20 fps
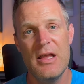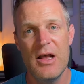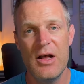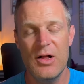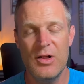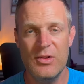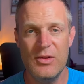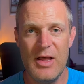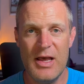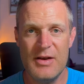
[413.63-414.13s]

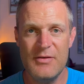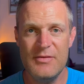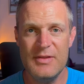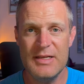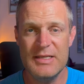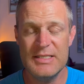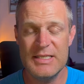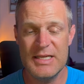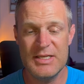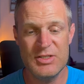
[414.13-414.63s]
A lot of
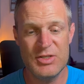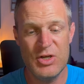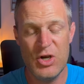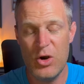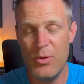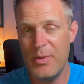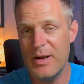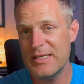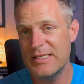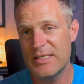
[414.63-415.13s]
these things
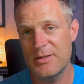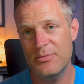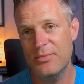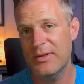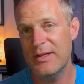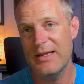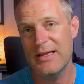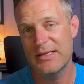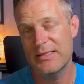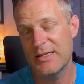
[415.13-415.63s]
go by
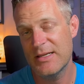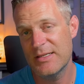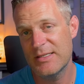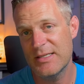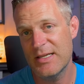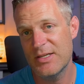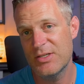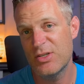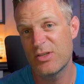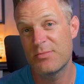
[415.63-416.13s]
simply, as I
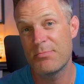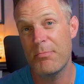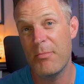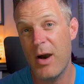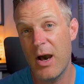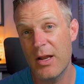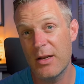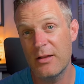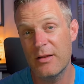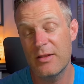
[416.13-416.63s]
said, just
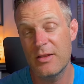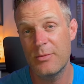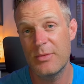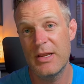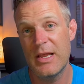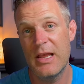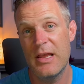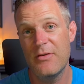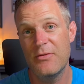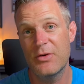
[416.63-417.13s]
modeling the
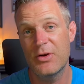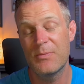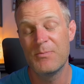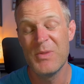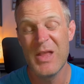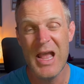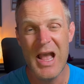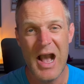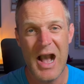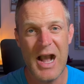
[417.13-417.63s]
behavior.
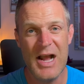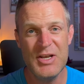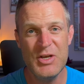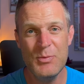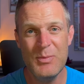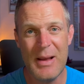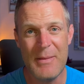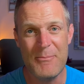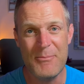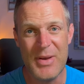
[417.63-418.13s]
I do
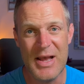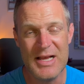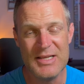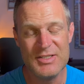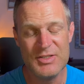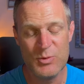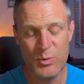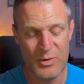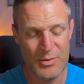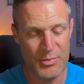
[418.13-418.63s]
my
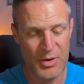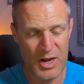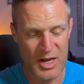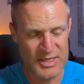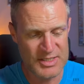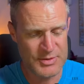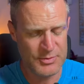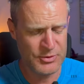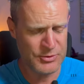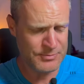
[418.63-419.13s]
best when
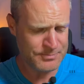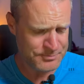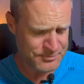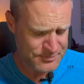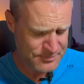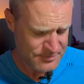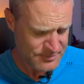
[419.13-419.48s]
possible.